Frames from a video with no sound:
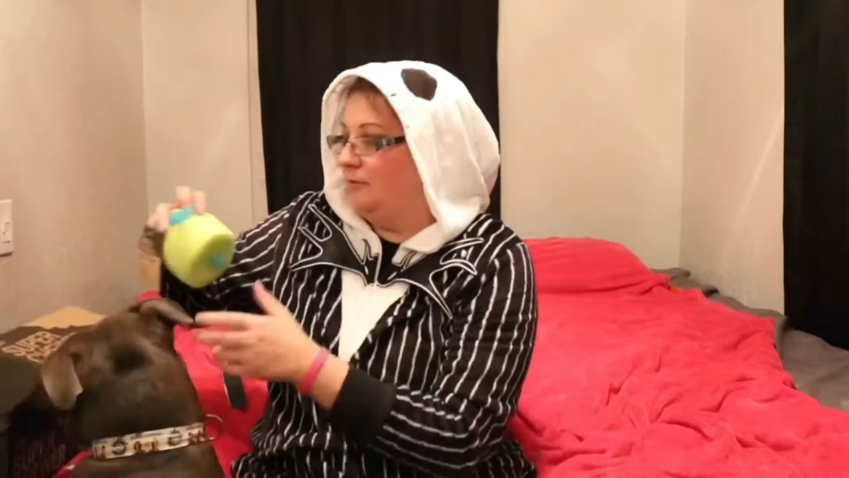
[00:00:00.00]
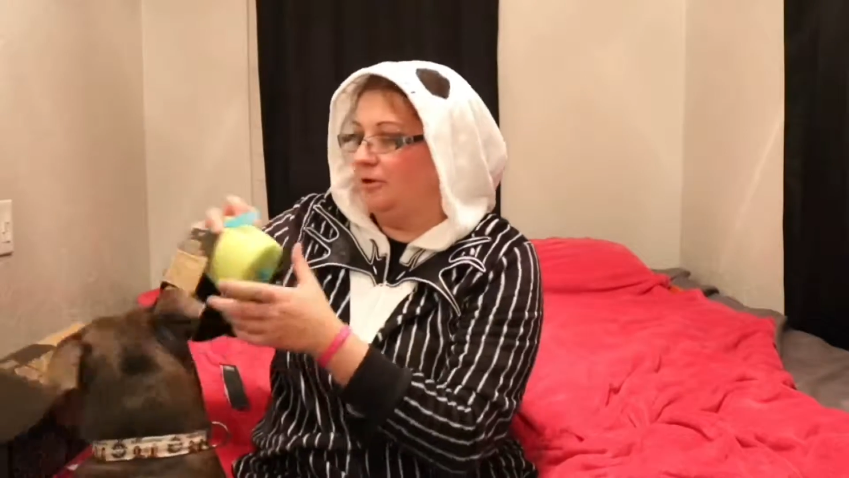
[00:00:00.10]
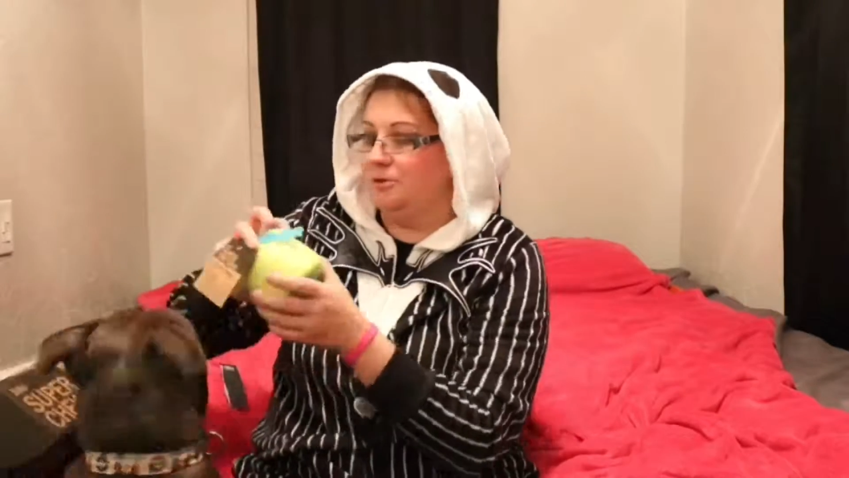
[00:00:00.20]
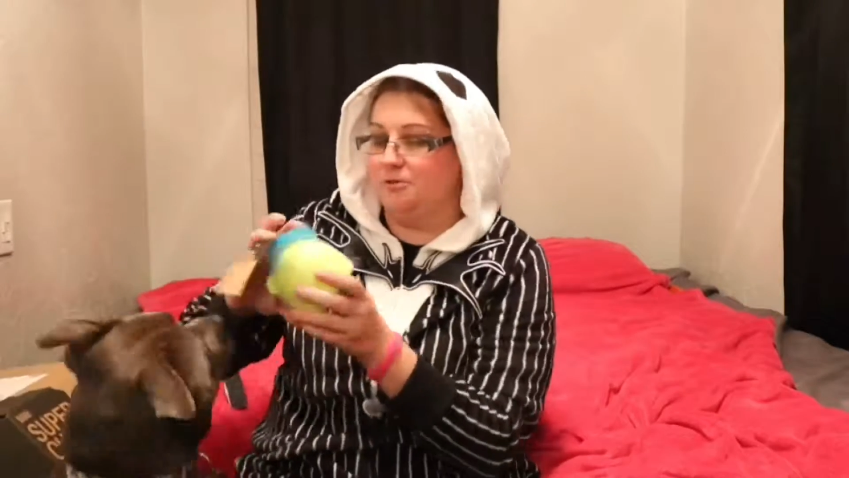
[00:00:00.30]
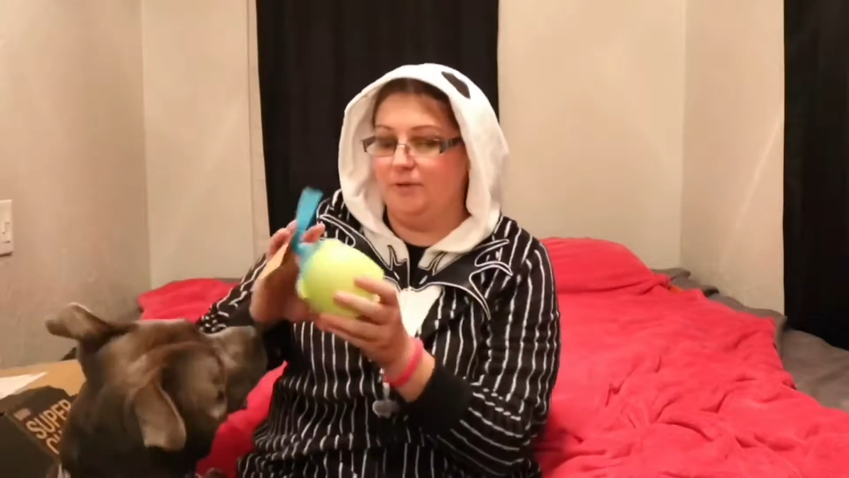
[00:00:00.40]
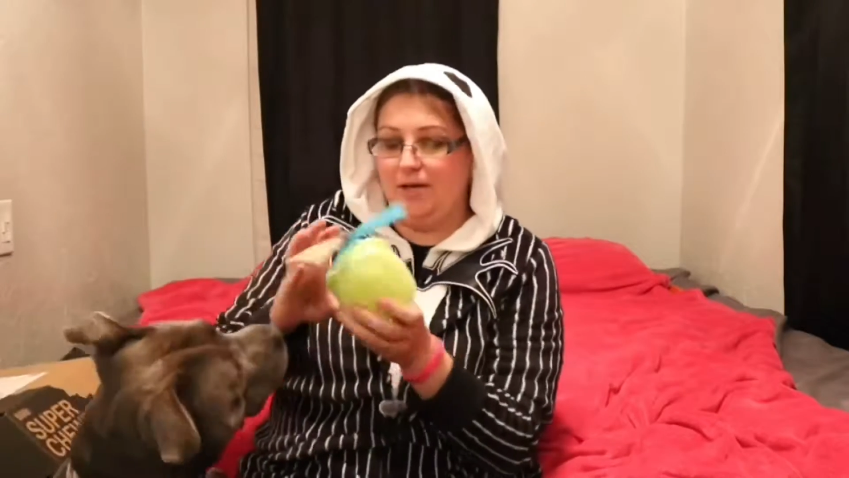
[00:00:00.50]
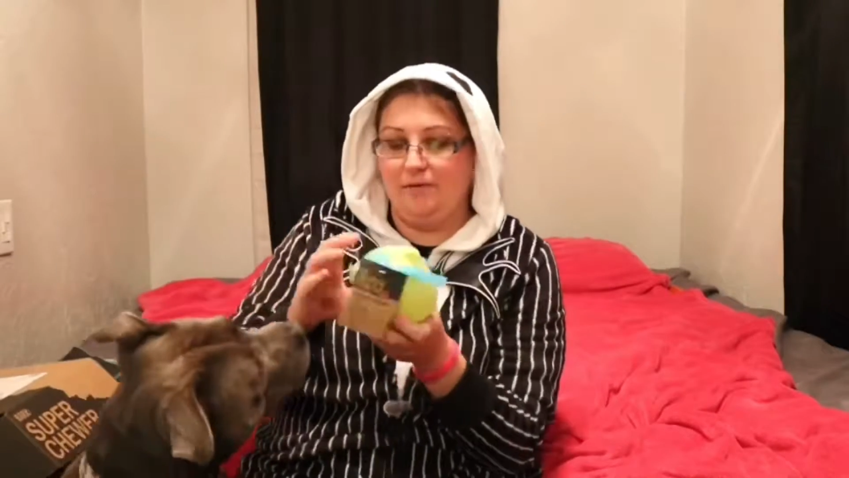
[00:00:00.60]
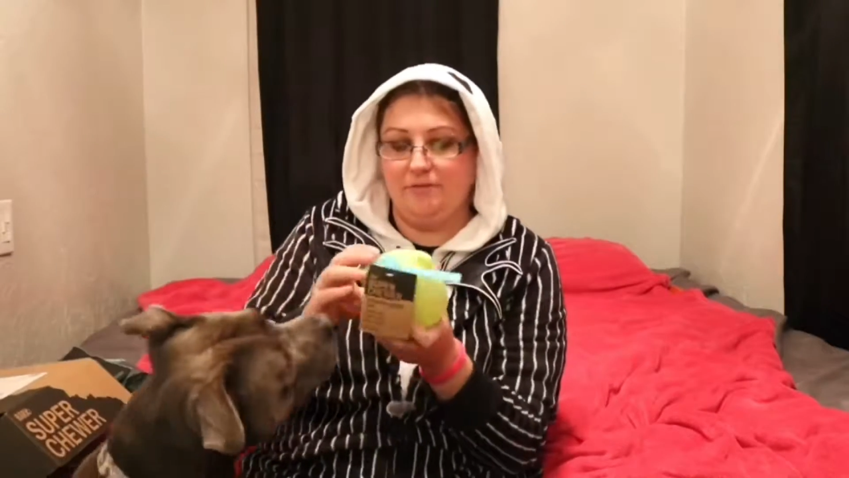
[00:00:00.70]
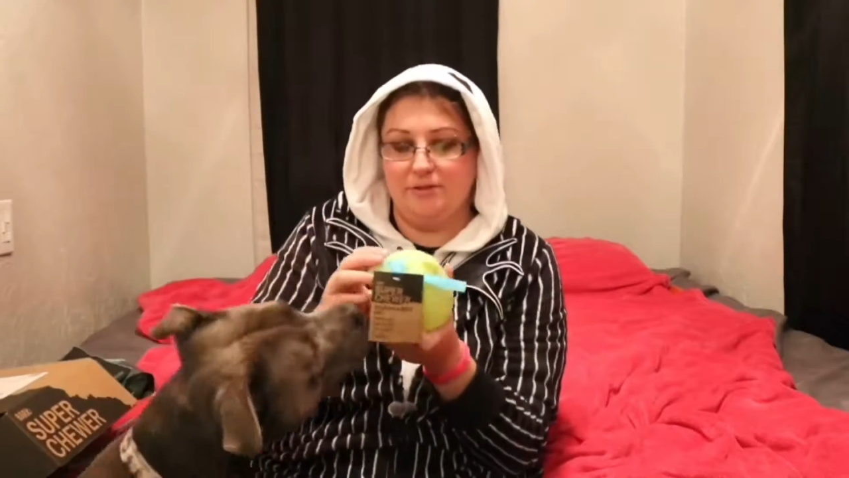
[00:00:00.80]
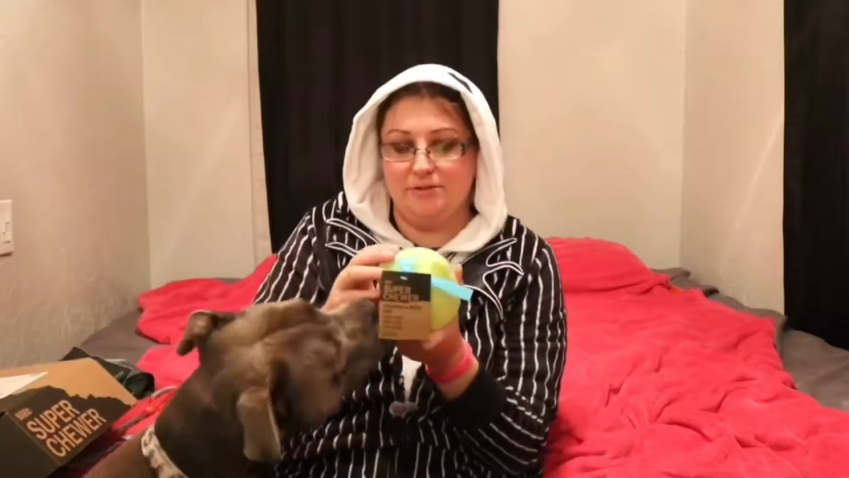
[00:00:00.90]
First, we
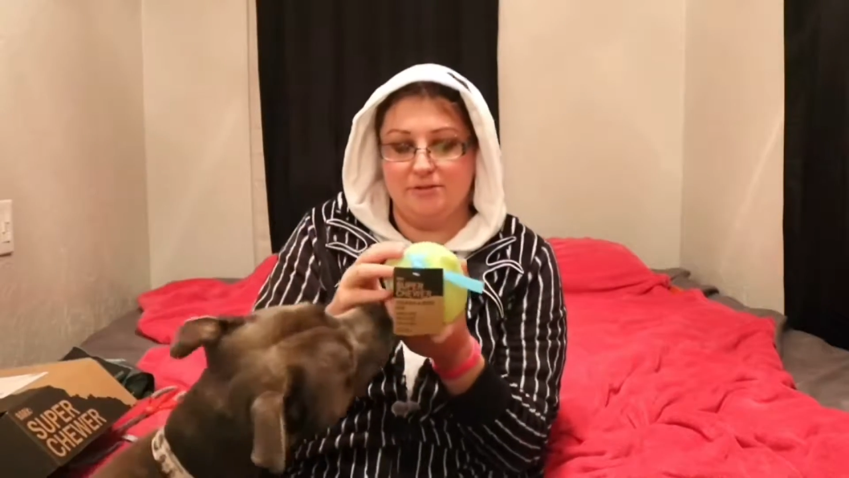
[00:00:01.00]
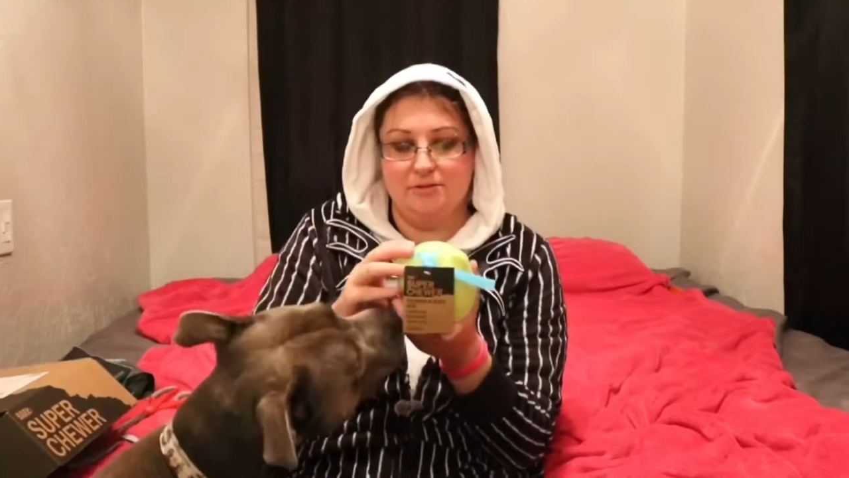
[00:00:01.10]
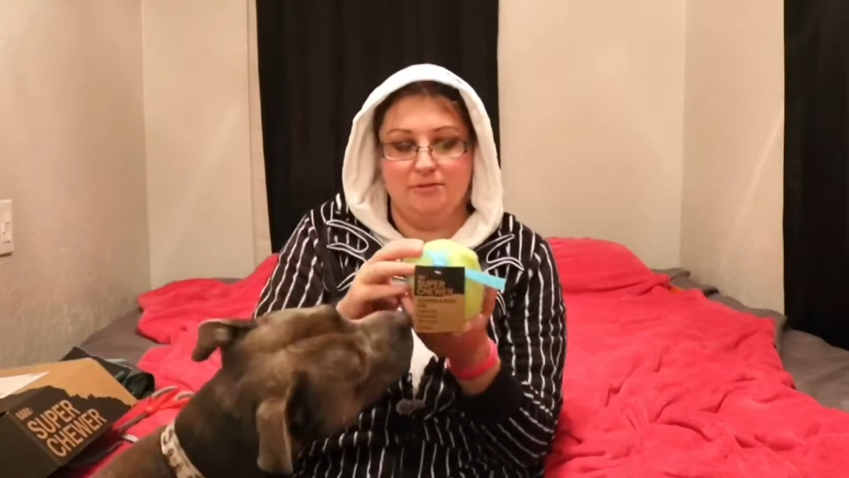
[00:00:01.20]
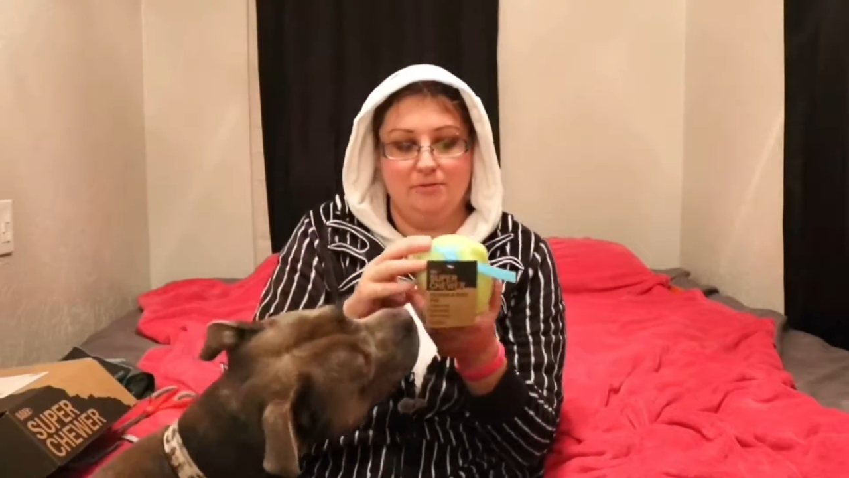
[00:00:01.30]
have this.